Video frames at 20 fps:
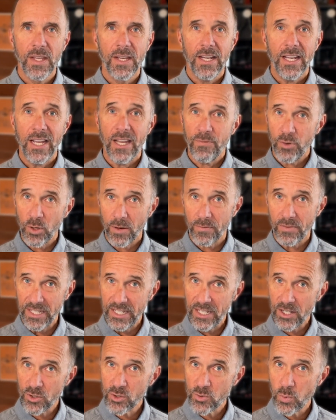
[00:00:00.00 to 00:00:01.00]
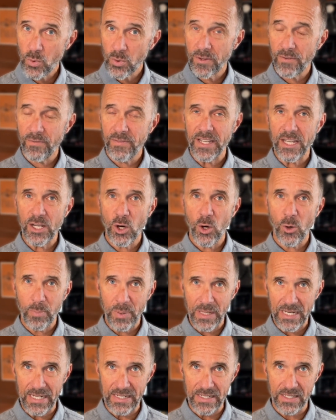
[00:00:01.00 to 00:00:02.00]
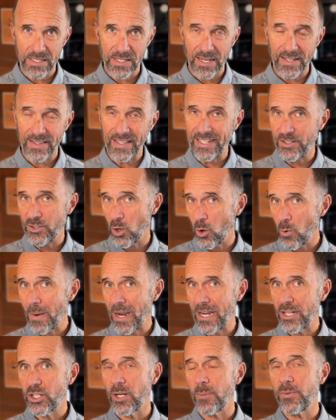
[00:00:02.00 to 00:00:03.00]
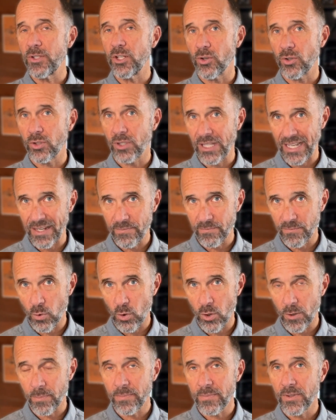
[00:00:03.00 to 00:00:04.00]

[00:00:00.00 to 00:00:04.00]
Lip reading: If you have a year's worth of EOBs and they don't match up to your claim form,